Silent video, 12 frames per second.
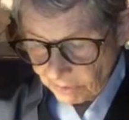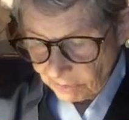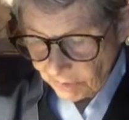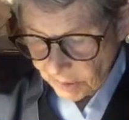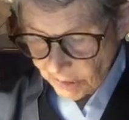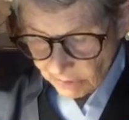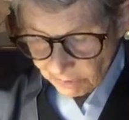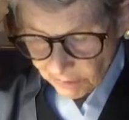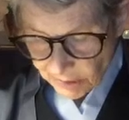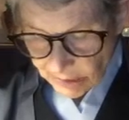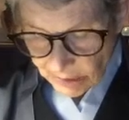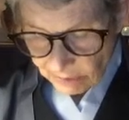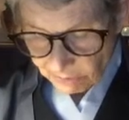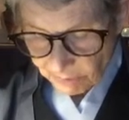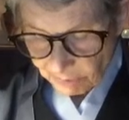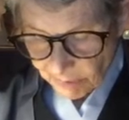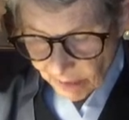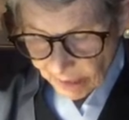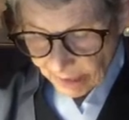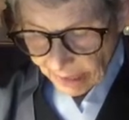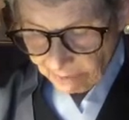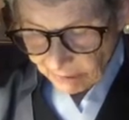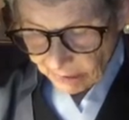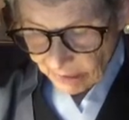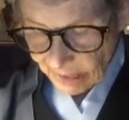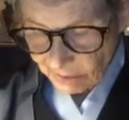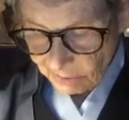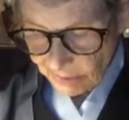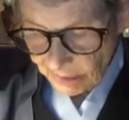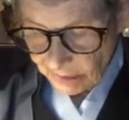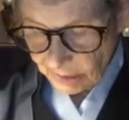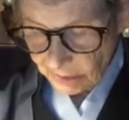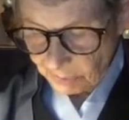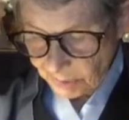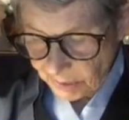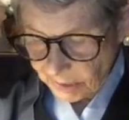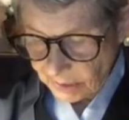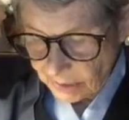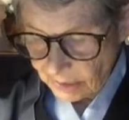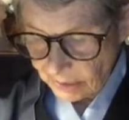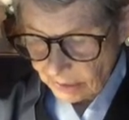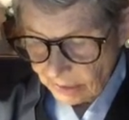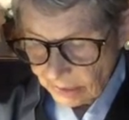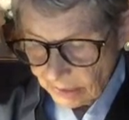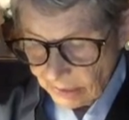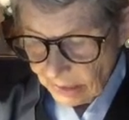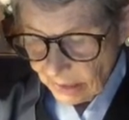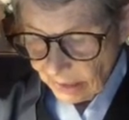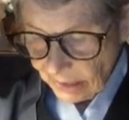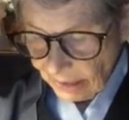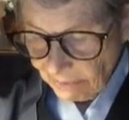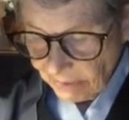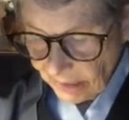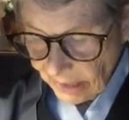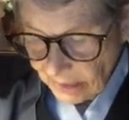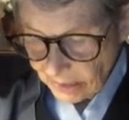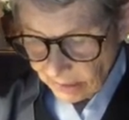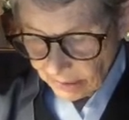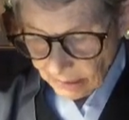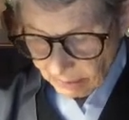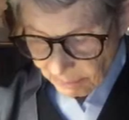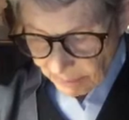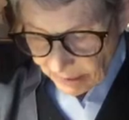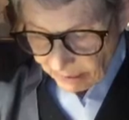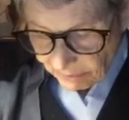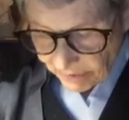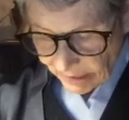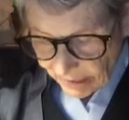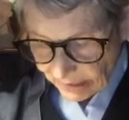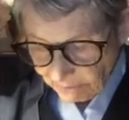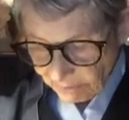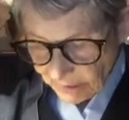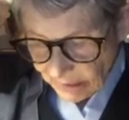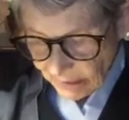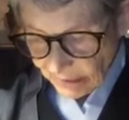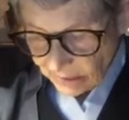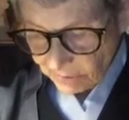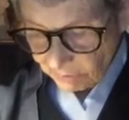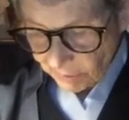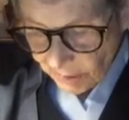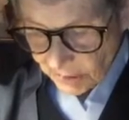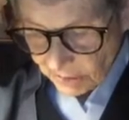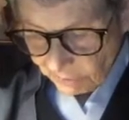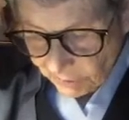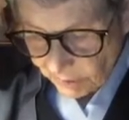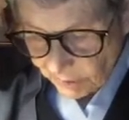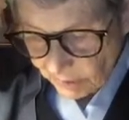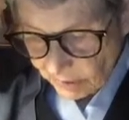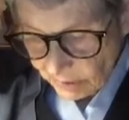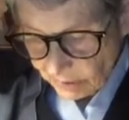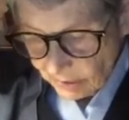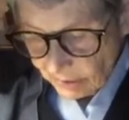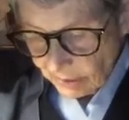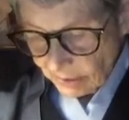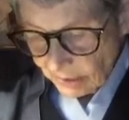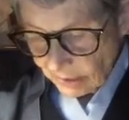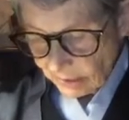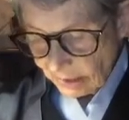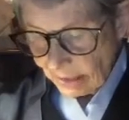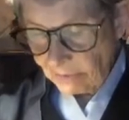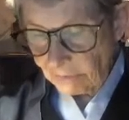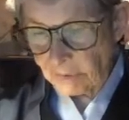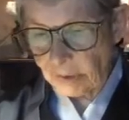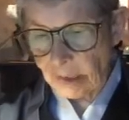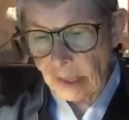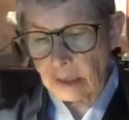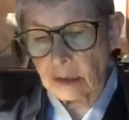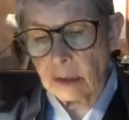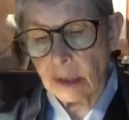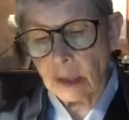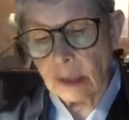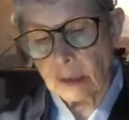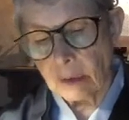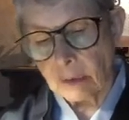a very different thing from not having that direct experience. A life that has a little bit of that every day is very different than a life that has none.